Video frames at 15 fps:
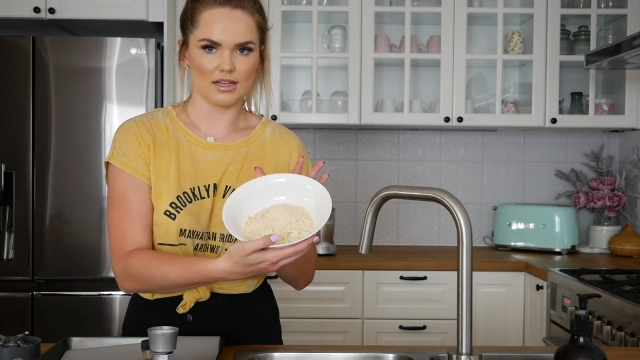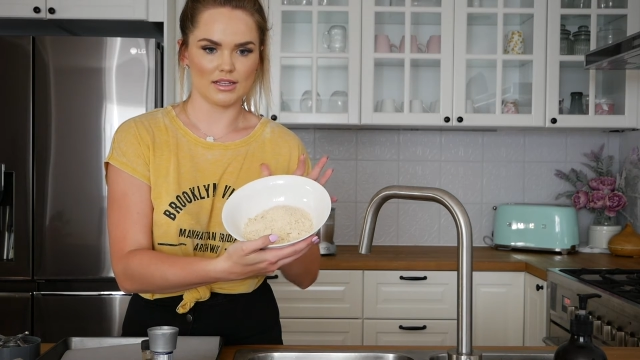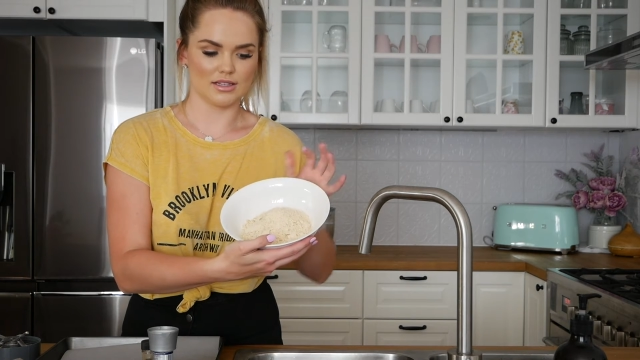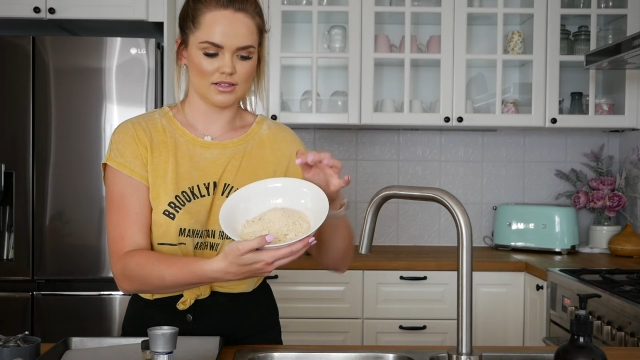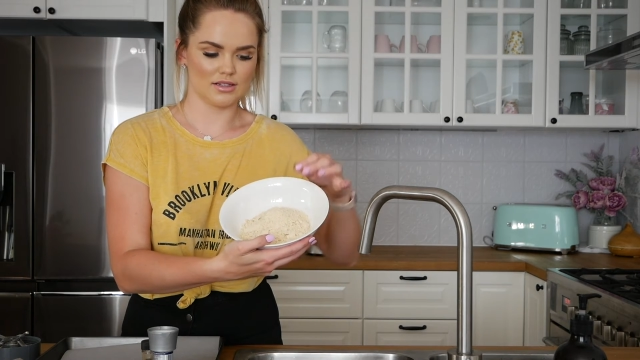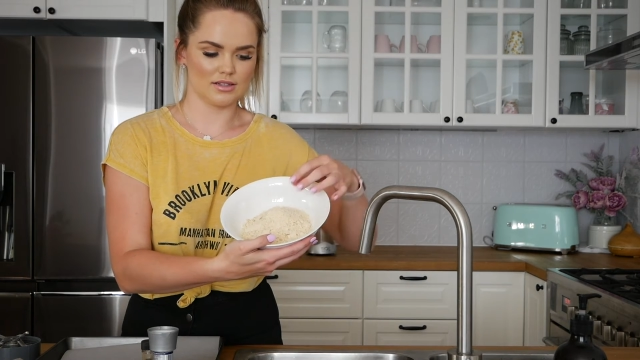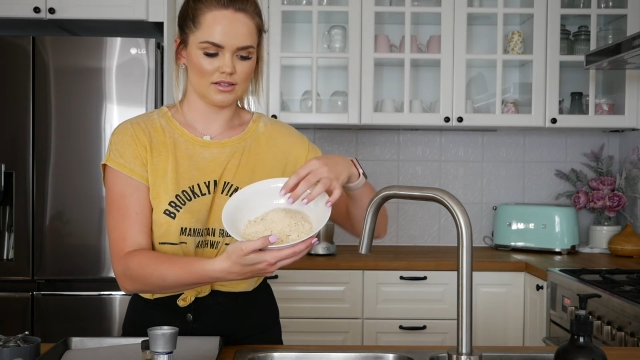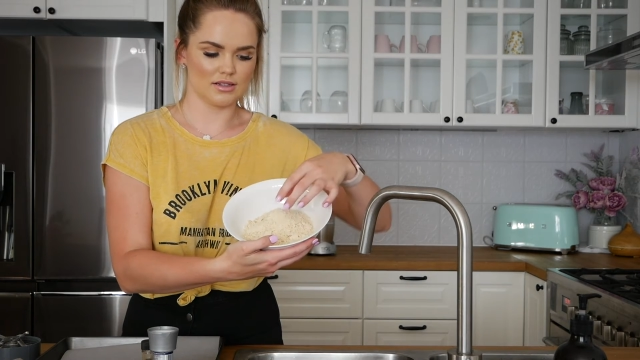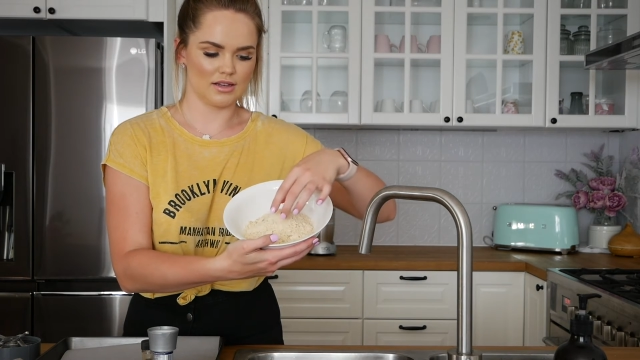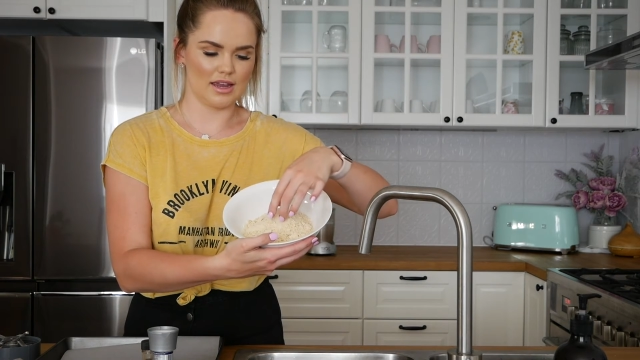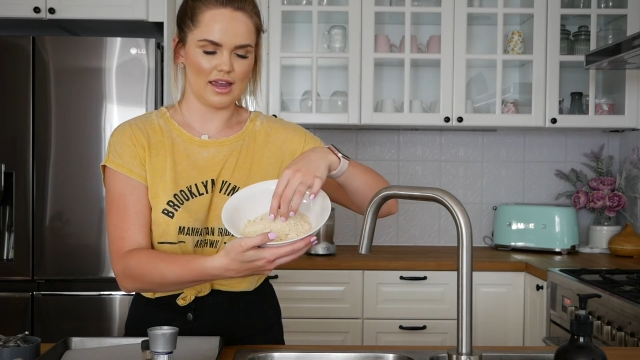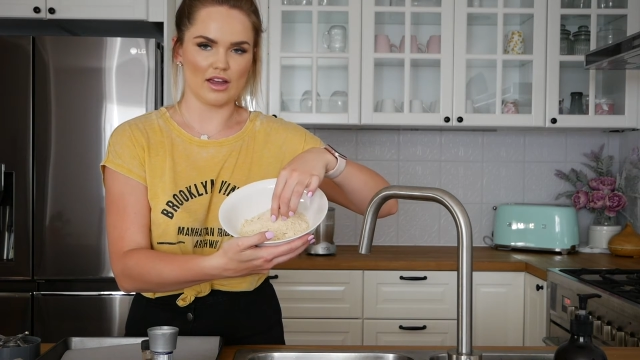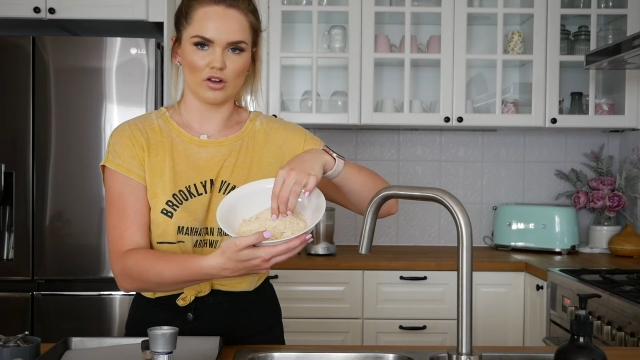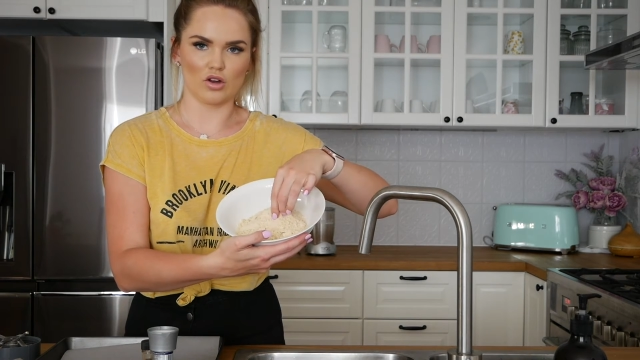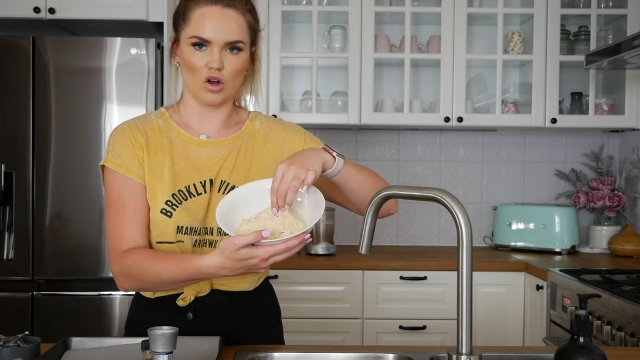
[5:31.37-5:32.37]
it's
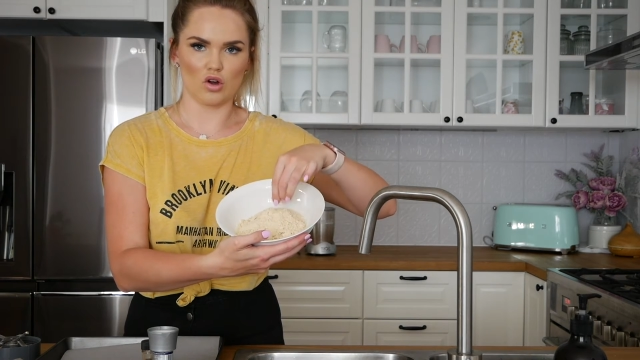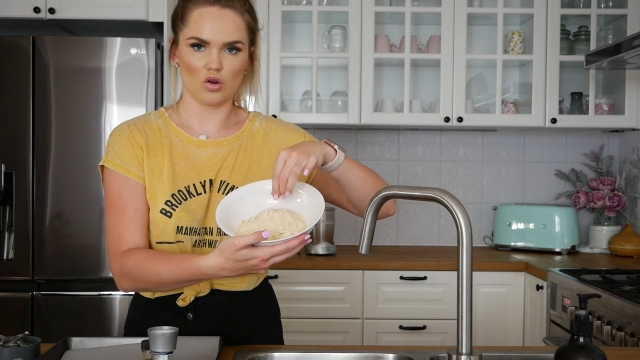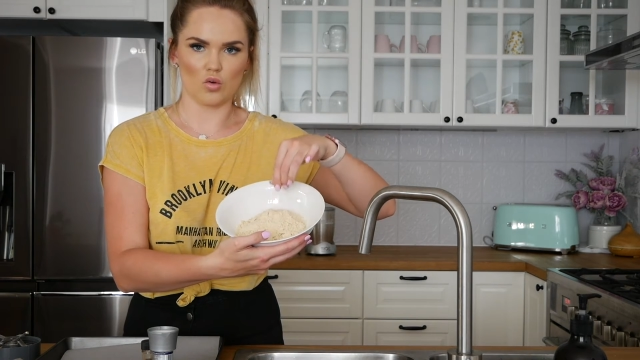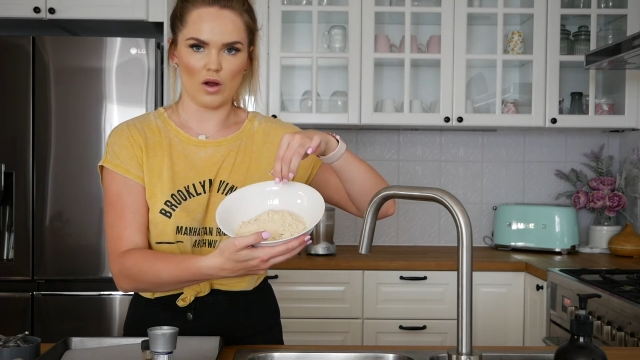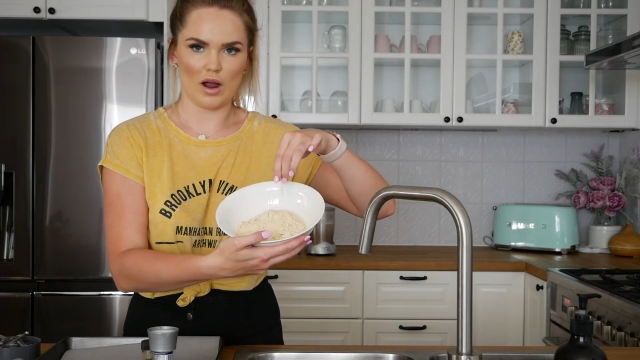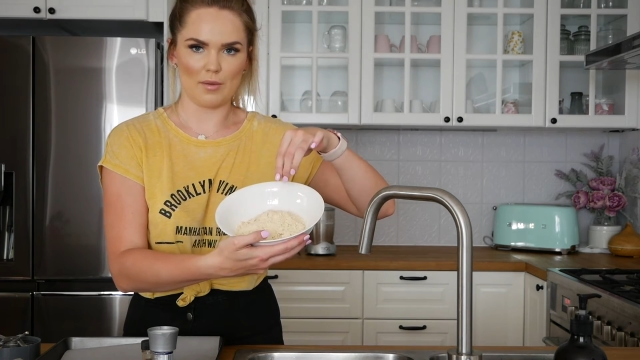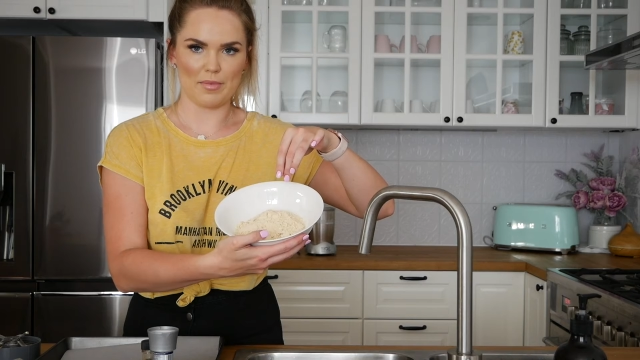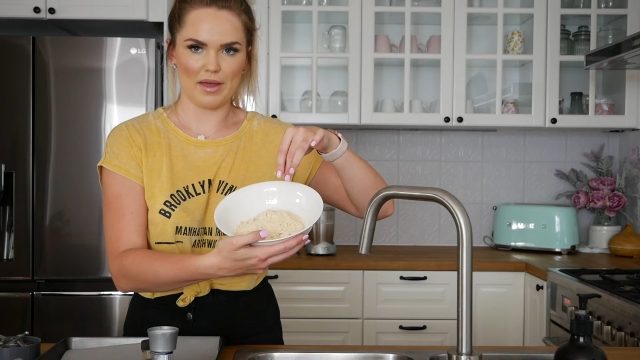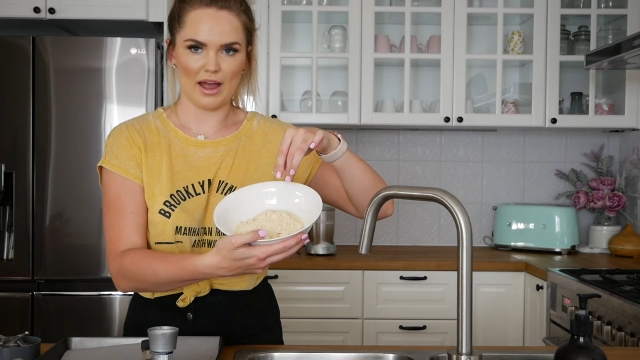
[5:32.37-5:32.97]
gone quite